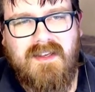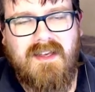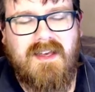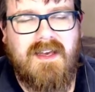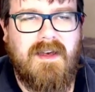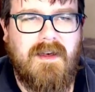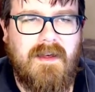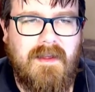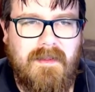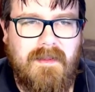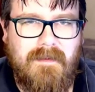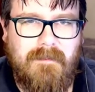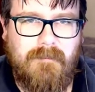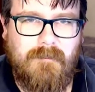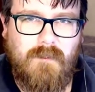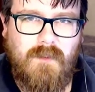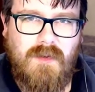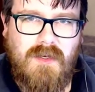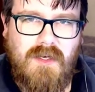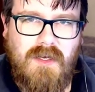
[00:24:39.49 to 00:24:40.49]
Uh,
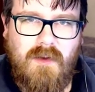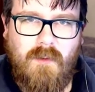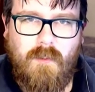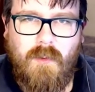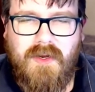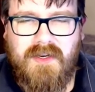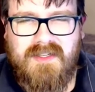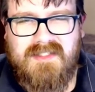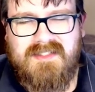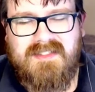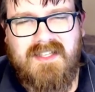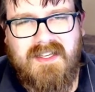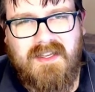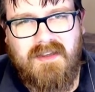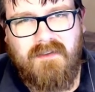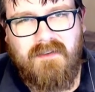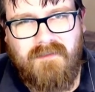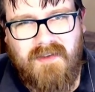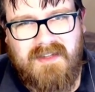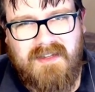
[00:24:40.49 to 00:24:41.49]
we're going to see
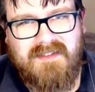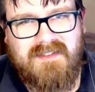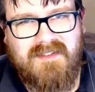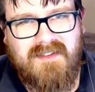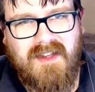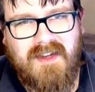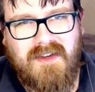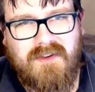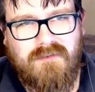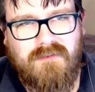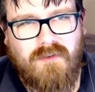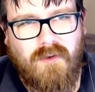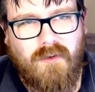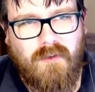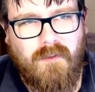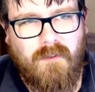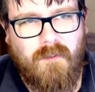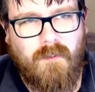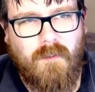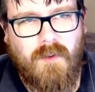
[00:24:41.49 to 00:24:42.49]
events later
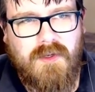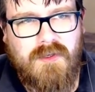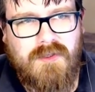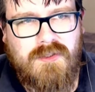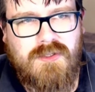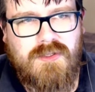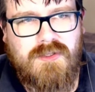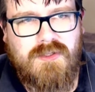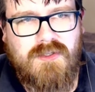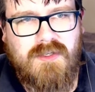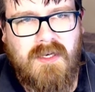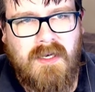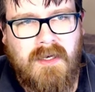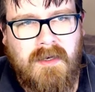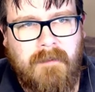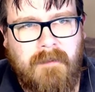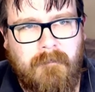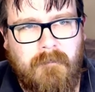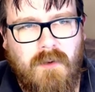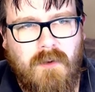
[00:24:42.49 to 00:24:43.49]
on, which
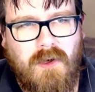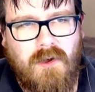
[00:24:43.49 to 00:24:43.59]
um,